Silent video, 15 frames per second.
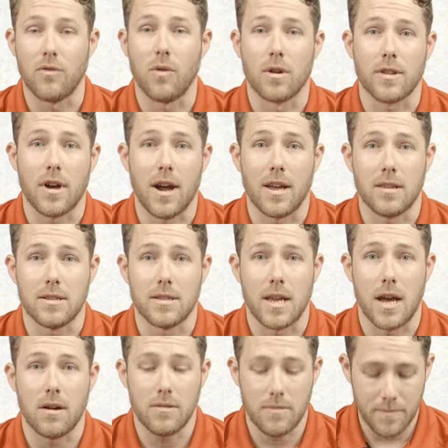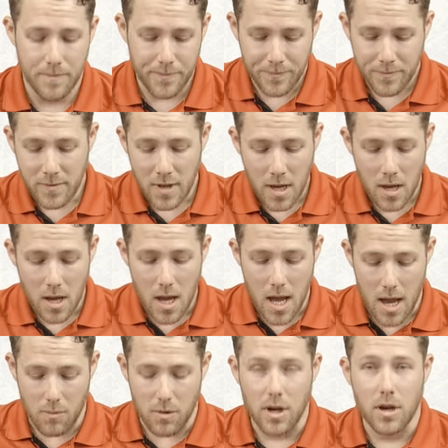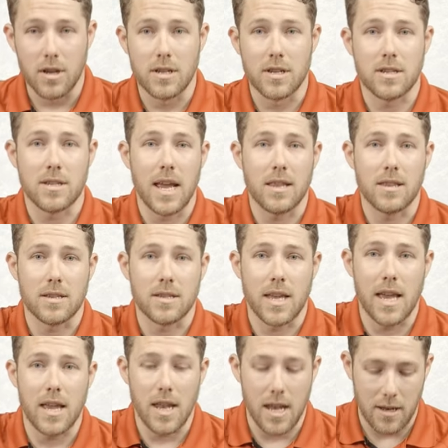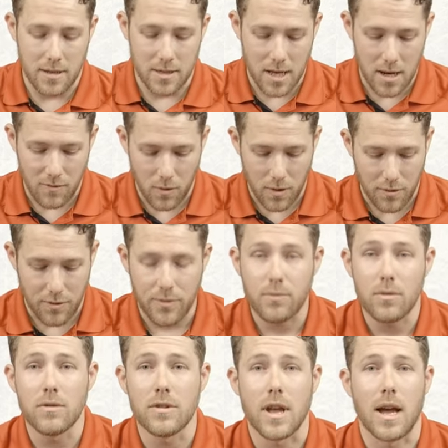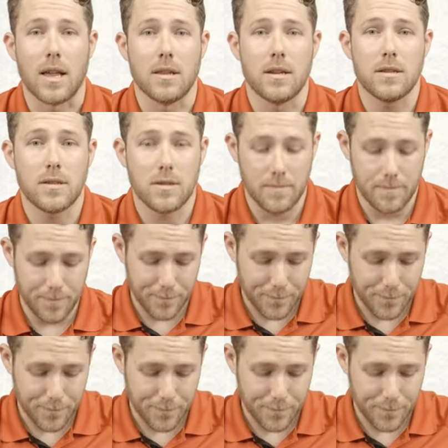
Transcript: fourth eyelet down. And we're gonna just take the skate and instead of going through the eyelets,